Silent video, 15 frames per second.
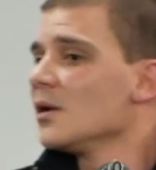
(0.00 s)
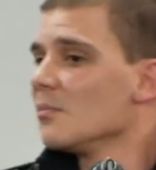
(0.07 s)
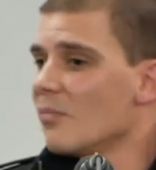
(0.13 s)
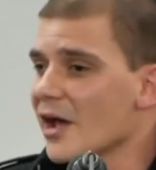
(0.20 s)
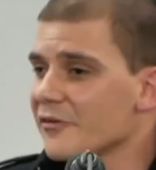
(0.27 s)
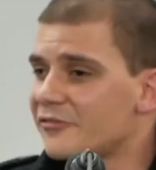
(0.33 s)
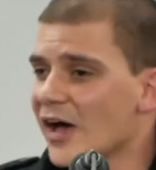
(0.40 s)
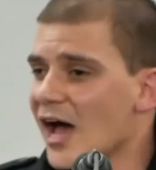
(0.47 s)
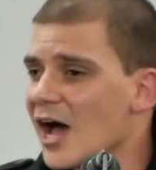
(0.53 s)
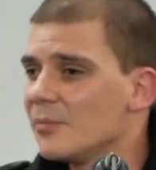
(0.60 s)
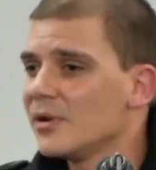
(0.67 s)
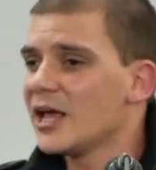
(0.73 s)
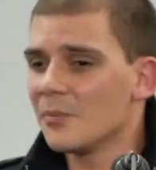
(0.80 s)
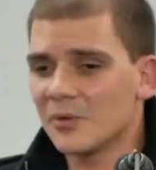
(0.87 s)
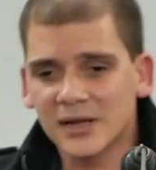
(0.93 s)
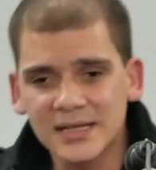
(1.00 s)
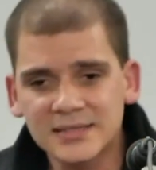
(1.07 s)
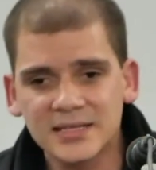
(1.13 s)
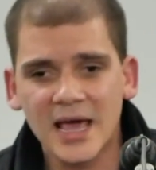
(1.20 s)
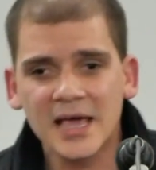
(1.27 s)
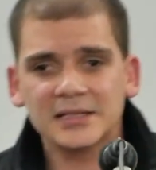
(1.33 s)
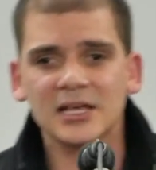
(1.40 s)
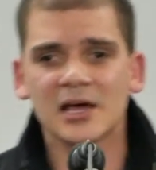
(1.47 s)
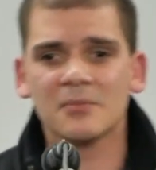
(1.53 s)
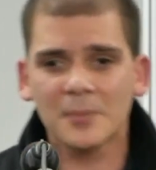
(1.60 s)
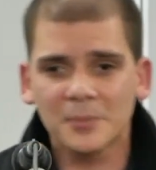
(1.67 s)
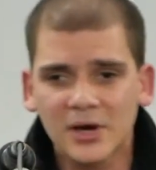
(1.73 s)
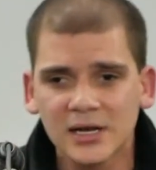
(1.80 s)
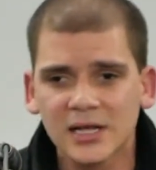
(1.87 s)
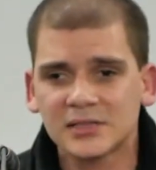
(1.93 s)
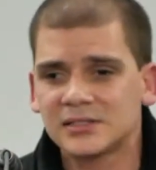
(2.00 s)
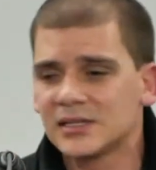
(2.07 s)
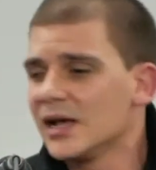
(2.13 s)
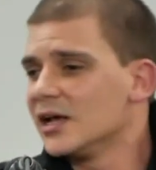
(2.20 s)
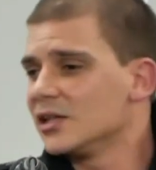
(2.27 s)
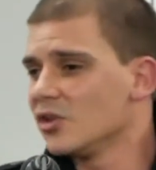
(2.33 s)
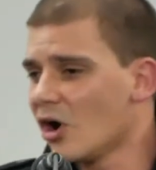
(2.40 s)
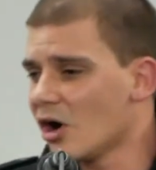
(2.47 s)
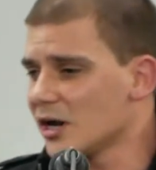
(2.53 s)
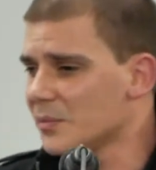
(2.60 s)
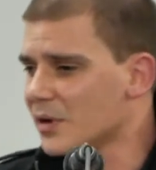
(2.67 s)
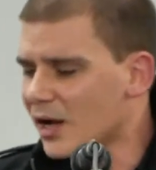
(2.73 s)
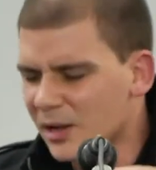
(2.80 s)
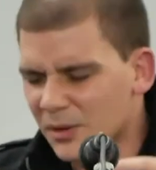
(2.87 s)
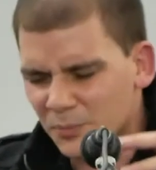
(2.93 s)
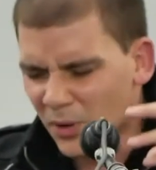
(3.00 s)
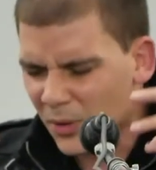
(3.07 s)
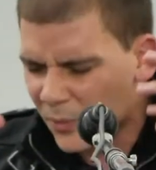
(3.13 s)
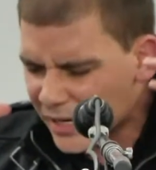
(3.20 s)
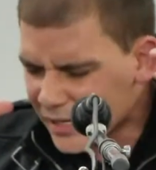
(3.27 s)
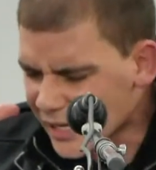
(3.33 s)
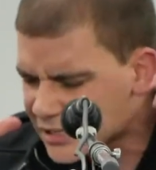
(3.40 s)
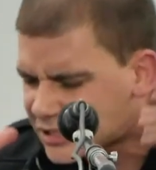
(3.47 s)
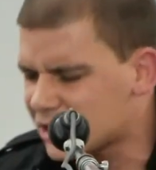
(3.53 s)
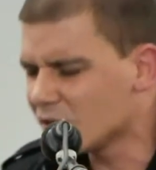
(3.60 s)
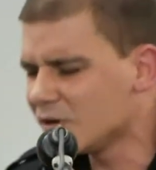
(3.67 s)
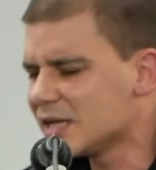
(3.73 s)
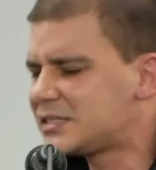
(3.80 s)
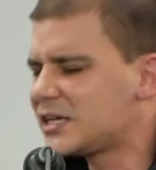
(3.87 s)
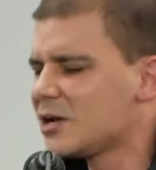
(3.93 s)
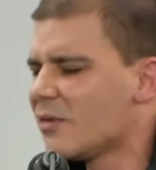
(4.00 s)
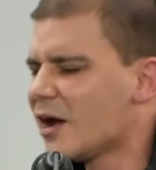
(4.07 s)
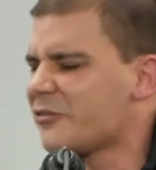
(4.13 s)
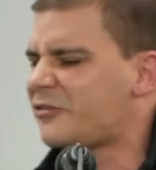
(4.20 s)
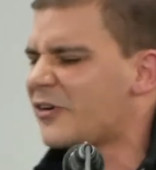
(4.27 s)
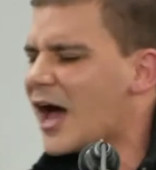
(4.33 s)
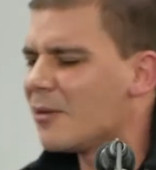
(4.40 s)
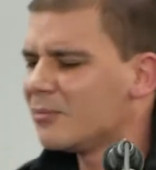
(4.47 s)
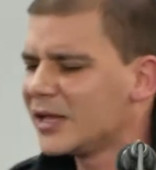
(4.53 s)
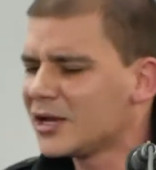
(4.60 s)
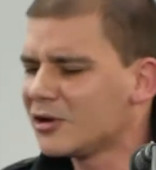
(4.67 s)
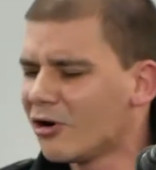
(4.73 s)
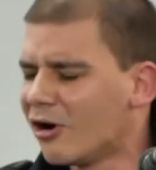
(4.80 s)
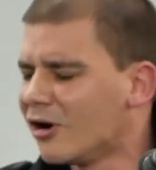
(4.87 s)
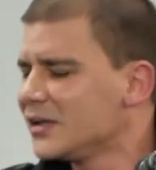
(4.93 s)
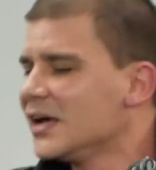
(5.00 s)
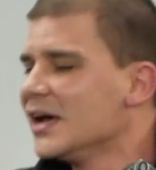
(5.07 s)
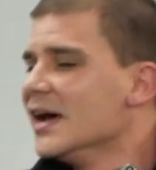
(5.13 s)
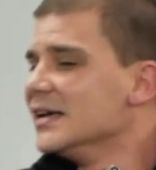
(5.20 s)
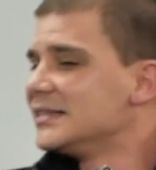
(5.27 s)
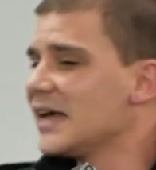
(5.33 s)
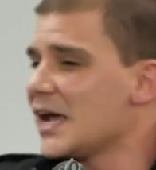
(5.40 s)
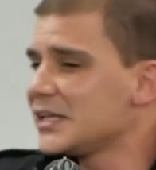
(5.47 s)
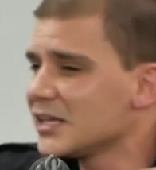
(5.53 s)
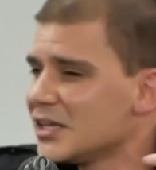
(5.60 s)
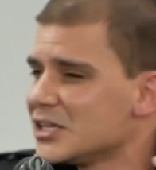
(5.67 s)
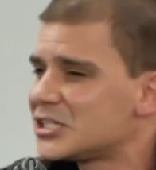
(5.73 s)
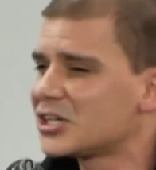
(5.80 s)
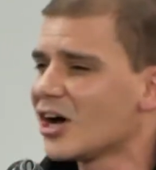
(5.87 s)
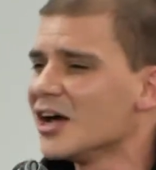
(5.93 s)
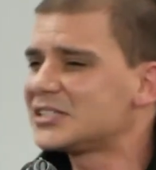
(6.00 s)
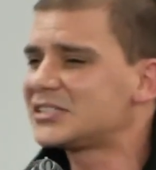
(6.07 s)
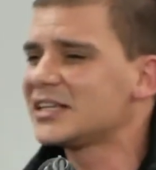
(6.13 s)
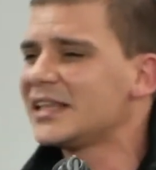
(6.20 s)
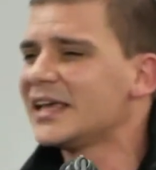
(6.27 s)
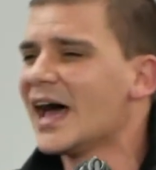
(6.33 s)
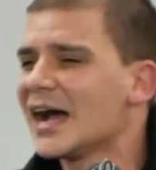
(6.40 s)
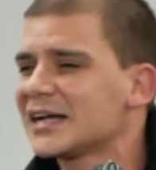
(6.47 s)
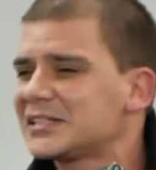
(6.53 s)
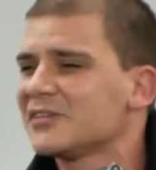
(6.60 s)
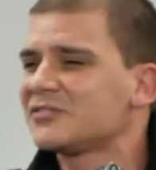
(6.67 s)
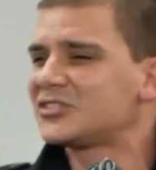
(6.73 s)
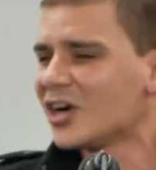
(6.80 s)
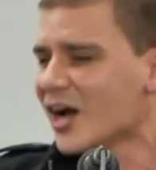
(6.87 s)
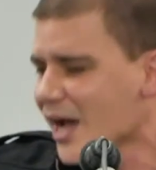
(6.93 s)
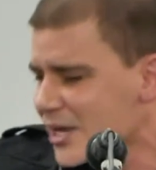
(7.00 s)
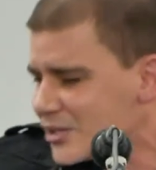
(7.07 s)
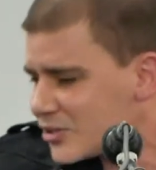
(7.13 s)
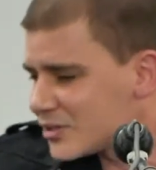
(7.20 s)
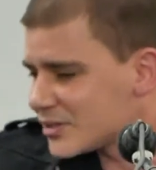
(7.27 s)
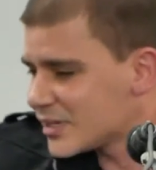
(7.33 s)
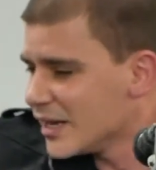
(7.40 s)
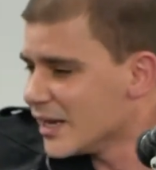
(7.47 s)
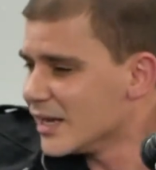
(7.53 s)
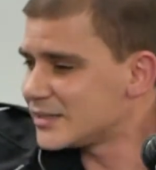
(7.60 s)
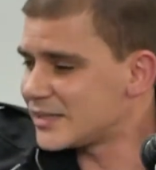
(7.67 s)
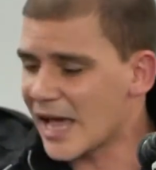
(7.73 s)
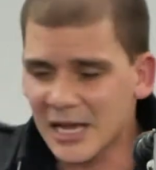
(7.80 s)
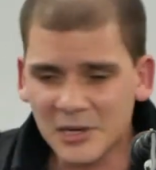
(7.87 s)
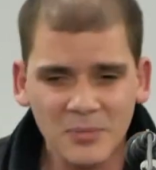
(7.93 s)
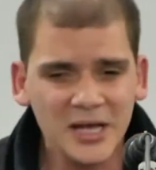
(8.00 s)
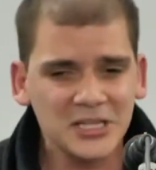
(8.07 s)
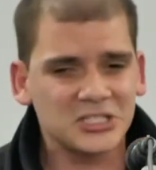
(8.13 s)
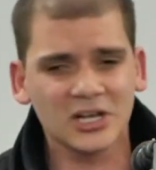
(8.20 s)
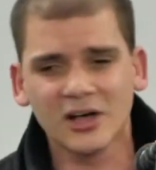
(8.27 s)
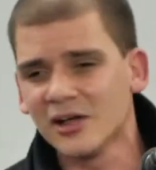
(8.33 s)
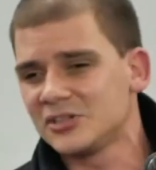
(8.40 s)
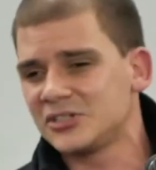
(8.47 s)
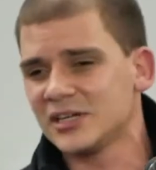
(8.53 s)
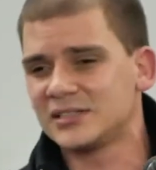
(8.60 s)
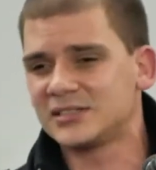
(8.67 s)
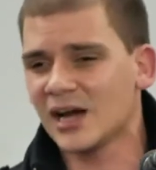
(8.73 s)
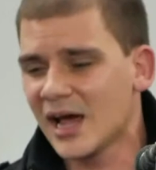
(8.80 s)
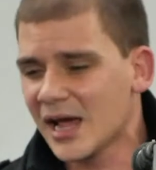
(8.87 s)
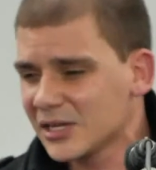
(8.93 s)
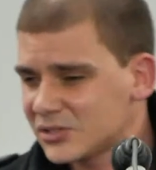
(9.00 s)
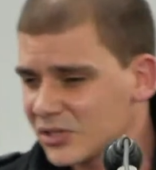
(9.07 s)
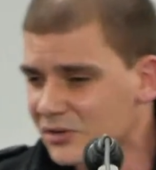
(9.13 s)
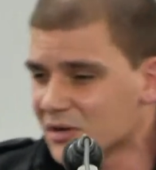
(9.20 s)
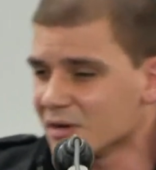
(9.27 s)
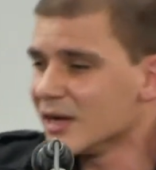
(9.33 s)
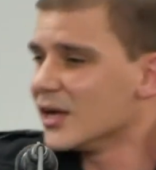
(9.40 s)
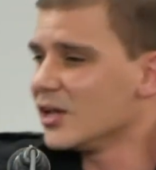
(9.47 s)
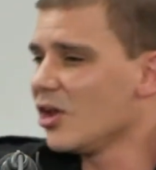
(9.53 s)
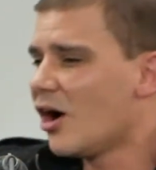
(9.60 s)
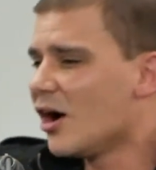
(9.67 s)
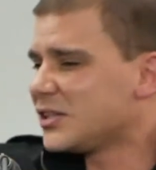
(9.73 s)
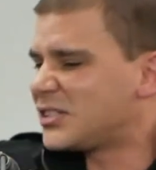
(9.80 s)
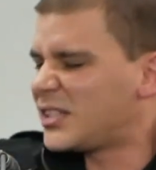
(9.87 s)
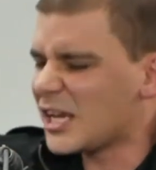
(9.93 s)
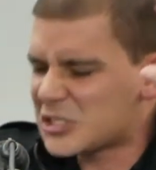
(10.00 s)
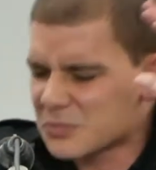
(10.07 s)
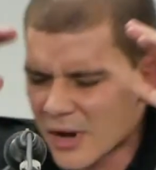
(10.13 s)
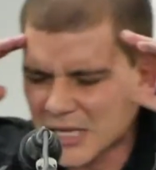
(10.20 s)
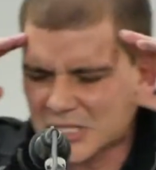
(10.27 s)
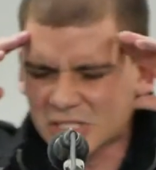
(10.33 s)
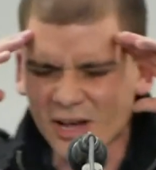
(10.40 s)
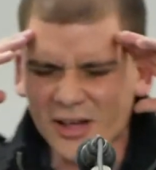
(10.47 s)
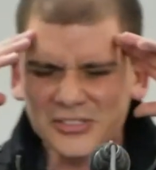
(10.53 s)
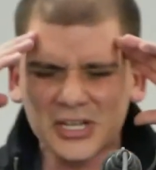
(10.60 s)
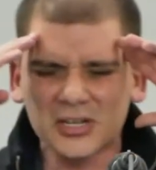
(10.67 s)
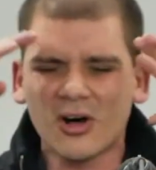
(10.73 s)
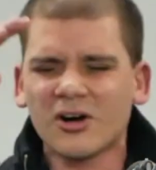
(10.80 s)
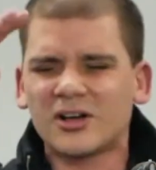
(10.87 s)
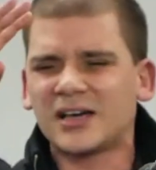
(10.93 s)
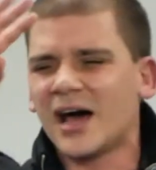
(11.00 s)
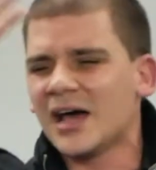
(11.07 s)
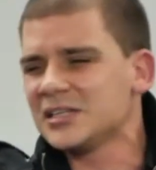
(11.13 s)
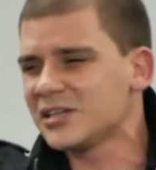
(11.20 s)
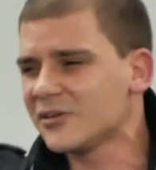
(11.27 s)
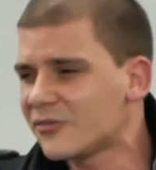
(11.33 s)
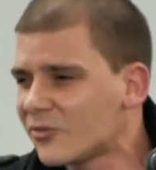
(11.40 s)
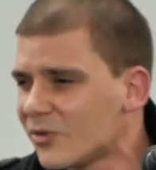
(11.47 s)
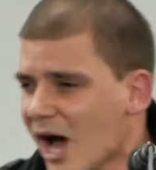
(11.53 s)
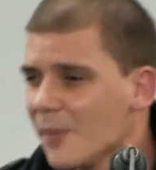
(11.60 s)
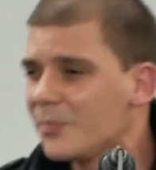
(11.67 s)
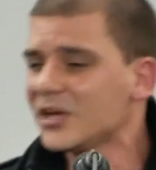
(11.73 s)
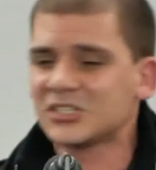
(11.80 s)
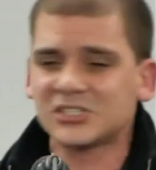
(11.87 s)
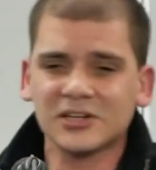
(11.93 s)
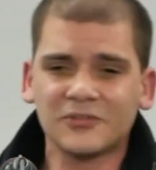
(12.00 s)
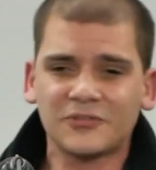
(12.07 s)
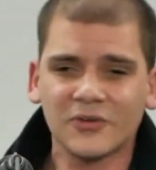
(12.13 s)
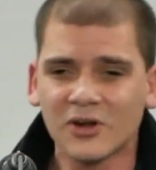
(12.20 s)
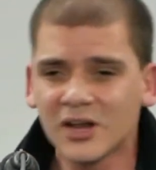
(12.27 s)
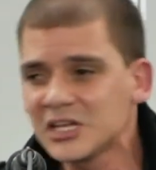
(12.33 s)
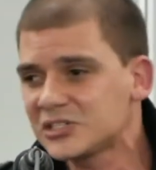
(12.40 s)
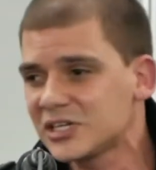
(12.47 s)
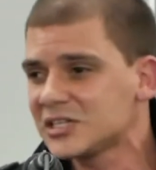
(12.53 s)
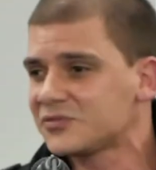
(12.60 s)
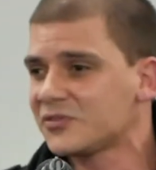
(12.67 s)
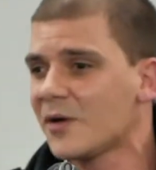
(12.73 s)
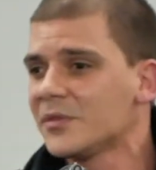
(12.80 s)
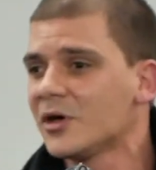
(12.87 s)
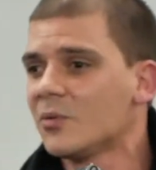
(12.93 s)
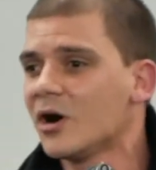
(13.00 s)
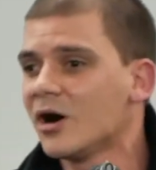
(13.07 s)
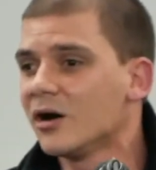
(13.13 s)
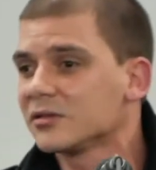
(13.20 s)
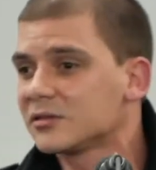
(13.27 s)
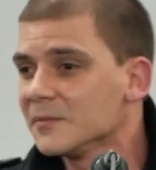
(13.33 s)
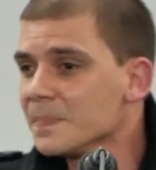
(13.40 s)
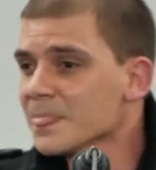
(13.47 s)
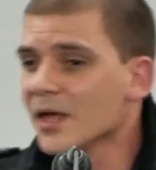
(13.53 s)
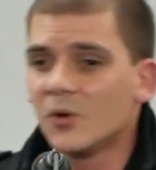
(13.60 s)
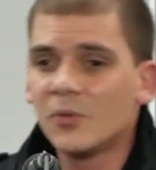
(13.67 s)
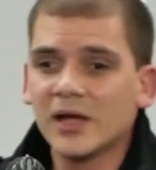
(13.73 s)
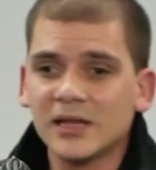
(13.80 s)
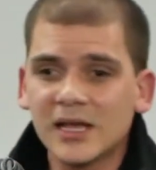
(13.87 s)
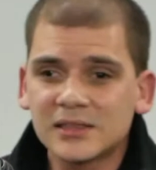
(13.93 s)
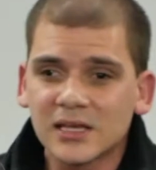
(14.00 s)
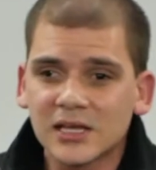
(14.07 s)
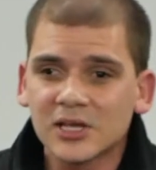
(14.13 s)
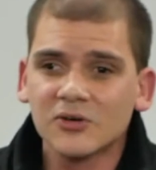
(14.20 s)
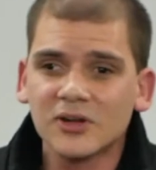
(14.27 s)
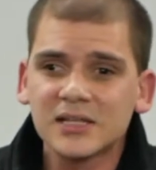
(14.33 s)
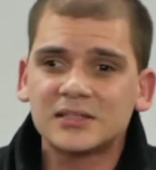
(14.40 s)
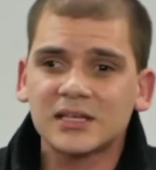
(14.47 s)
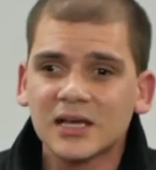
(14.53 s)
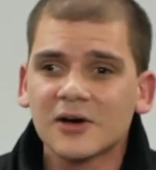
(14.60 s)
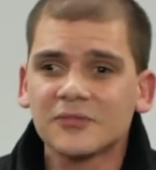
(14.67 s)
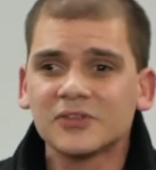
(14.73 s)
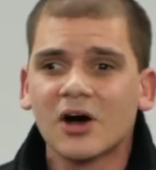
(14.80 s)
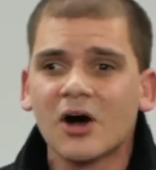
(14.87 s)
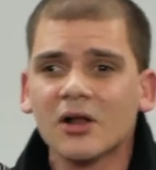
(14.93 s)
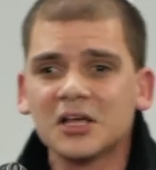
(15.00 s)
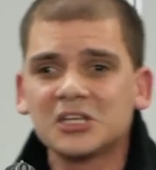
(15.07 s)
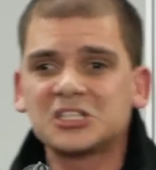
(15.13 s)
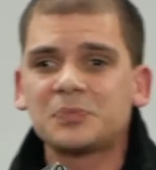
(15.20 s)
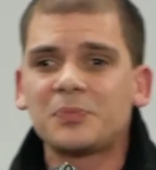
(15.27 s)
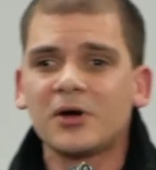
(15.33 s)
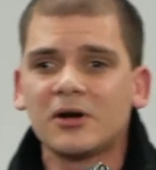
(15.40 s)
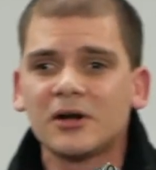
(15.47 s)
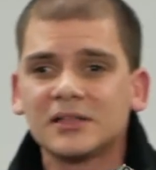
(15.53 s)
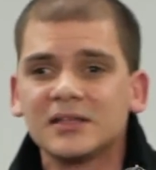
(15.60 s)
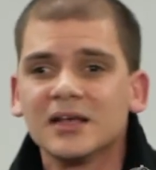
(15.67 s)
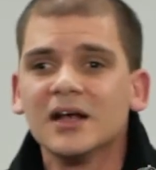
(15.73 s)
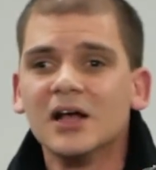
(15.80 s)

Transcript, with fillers: My family, I'm going to take them. I'm going to Lord, uh, we need unity in my family, Lord. Satan is constantly active, trying to take my children, trying to, Lord, teach my children all kinds of rubbish and foolishness from the world. We need the unity of the Holy Spirit.